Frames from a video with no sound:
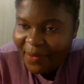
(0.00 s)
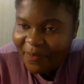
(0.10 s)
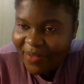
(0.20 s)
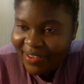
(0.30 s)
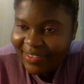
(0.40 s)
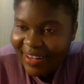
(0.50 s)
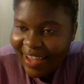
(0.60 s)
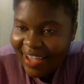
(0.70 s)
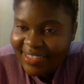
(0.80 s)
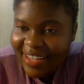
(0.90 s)
am middle
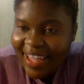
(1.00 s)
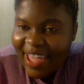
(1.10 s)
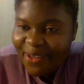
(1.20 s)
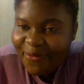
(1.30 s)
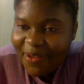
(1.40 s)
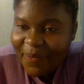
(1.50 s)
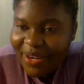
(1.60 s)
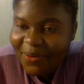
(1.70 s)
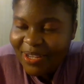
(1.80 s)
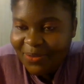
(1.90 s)
class. Her
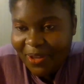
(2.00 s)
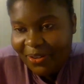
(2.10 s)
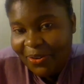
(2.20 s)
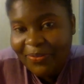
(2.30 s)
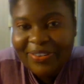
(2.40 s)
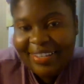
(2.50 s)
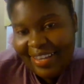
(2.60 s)
family was well off.